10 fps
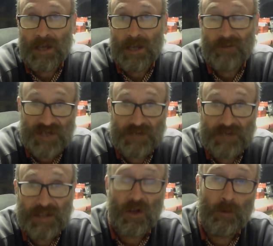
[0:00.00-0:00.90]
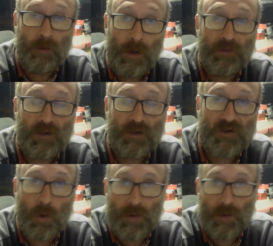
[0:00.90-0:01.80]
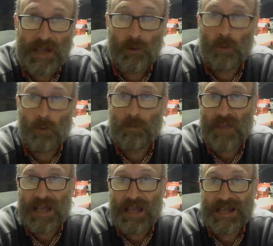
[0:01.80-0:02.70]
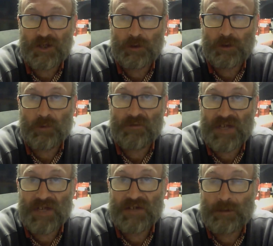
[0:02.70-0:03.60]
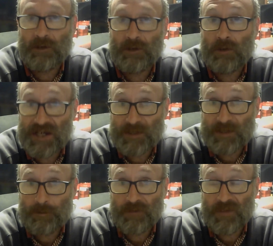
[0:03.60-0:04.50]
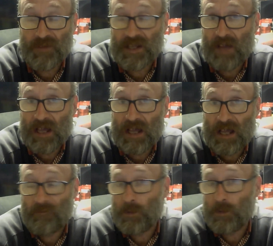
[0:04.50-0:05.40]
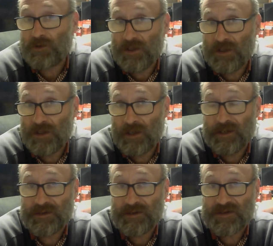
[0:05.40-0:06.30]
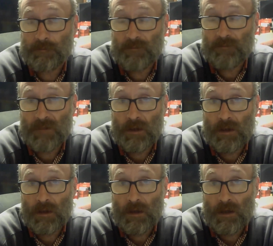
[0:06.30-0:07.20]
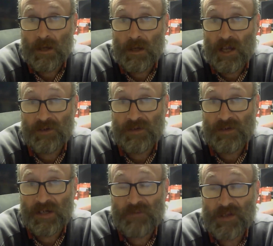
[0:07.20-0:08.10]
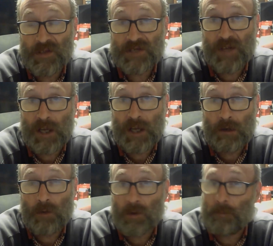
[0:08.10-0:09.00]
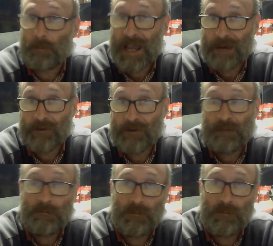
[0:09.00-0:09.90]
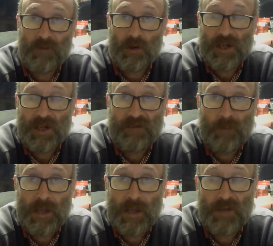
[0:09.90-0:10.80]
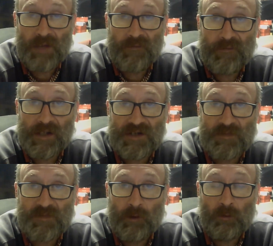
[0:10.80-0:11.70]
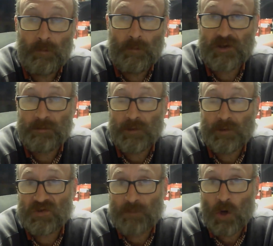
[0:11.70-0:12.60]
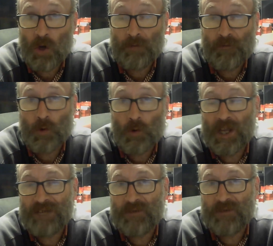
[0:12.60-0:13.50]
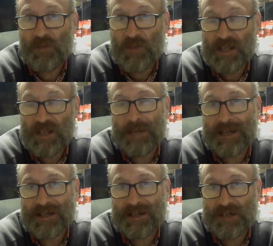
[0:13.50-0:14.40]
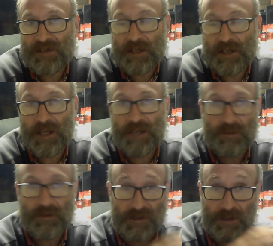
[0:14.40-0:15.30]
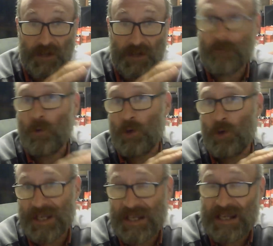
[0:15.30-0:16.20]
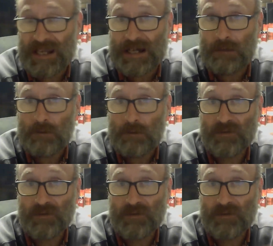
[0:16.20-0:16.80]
Having said that, though, we also scored that little Brother HL-1210W laser printer for the other half, which she needs. And for this video, I want to power it up, find out if we have any funky smells or magic blue smoke before I even think about connecting it either to the network here,